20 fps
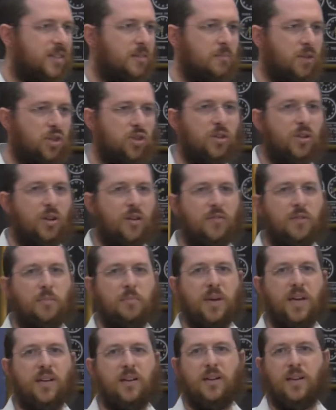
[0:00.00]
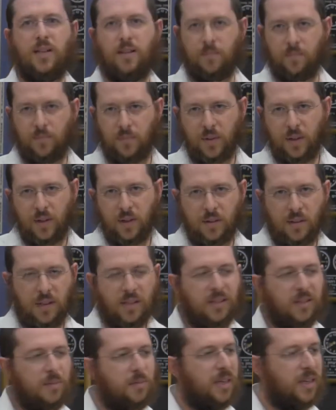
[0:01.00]
the mission of the Benoni, the
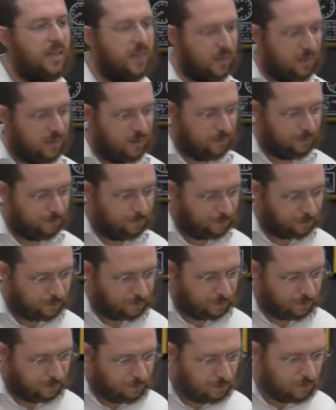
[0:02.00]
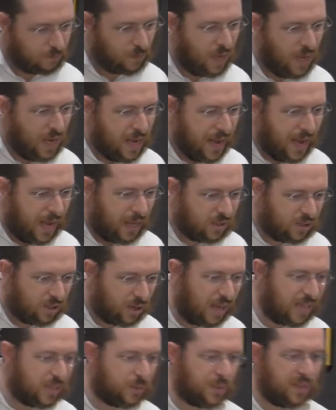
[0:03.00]
intermediate. And so,
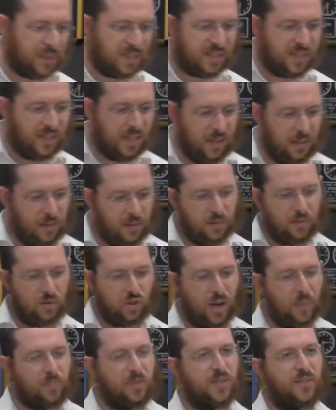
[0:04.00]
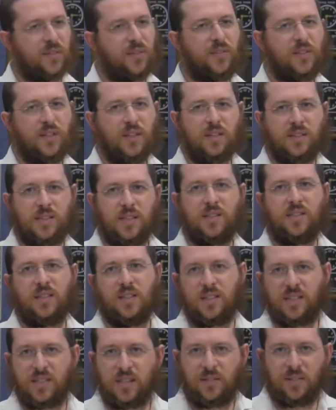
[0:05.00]
as we're going to see, chapters 15, 16,
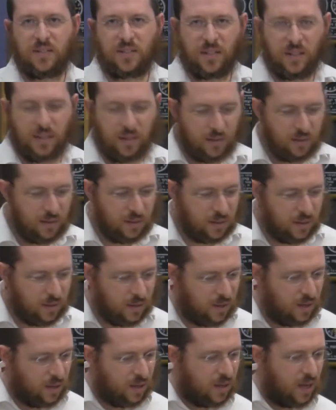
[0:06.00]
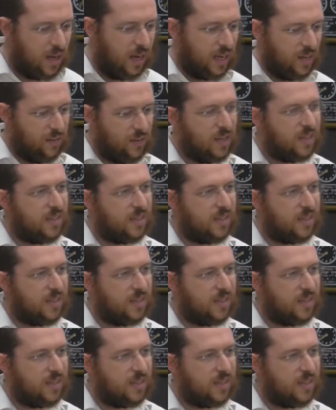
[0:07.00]
and 17 are giving